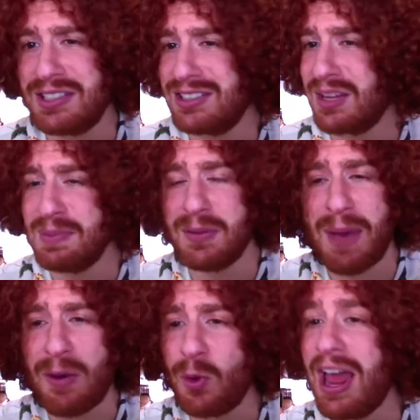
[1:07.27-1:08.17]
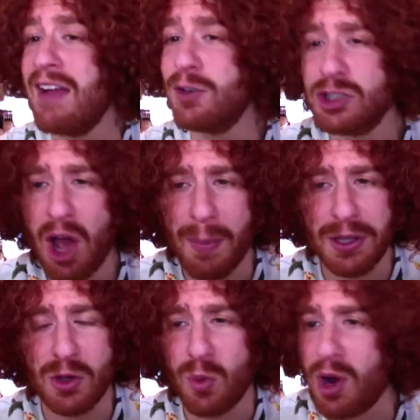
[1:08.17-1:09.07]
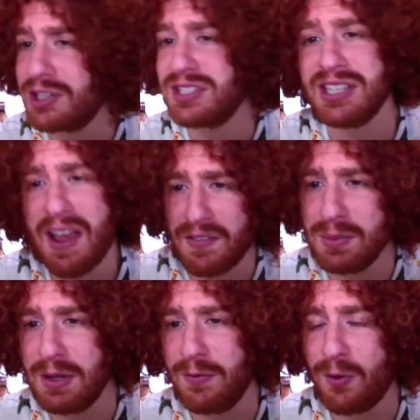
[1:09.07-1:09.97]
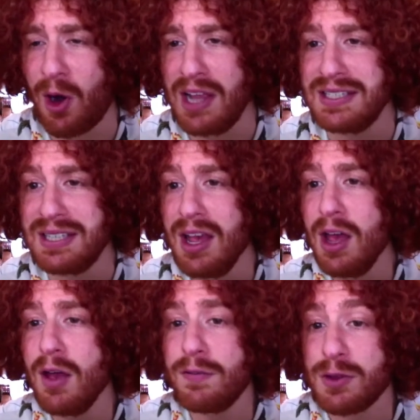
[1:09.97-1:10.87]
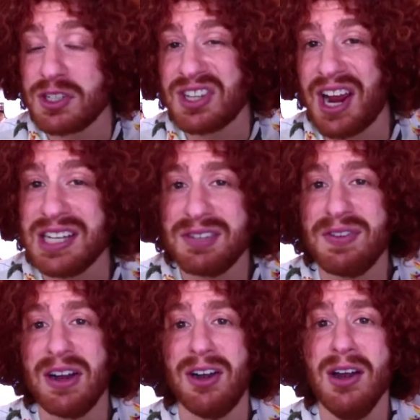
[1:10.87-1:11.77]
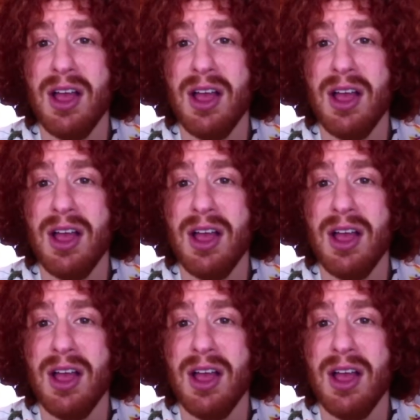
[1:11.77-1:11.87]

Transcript: It can be about whatever topic you want. It doesn't have to be for ice for the science fair.